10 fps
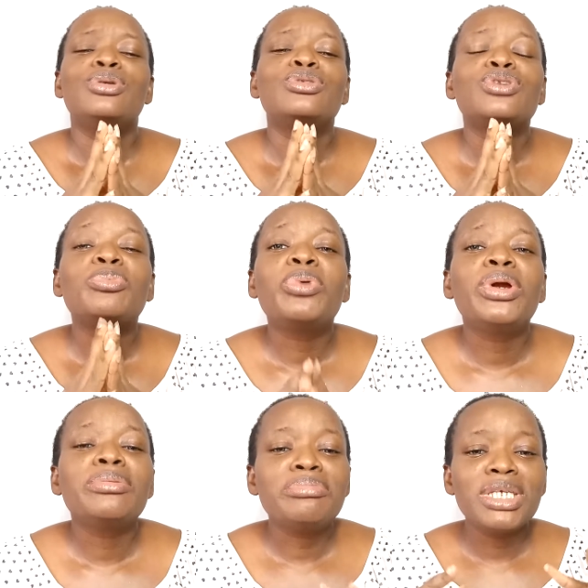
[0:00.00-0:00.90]

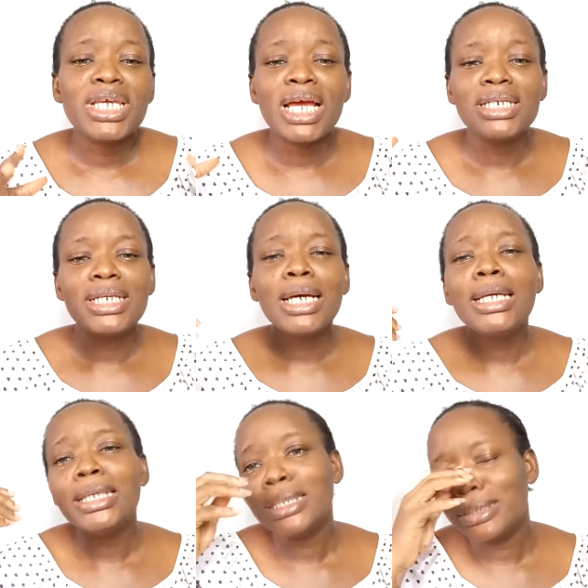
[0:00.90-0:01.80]
support me and
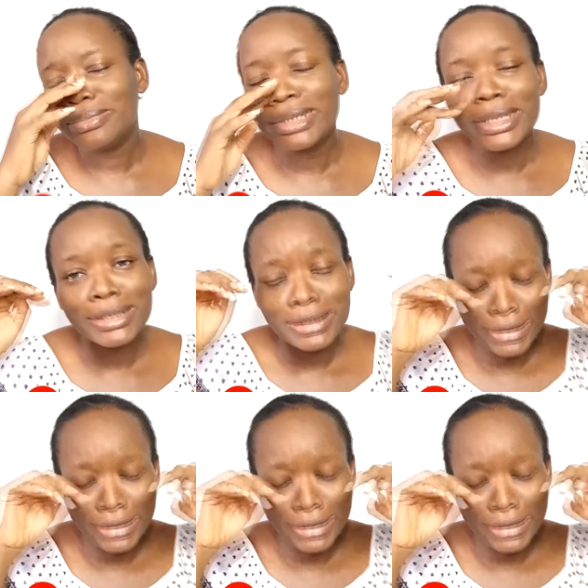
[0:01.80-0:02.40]
please.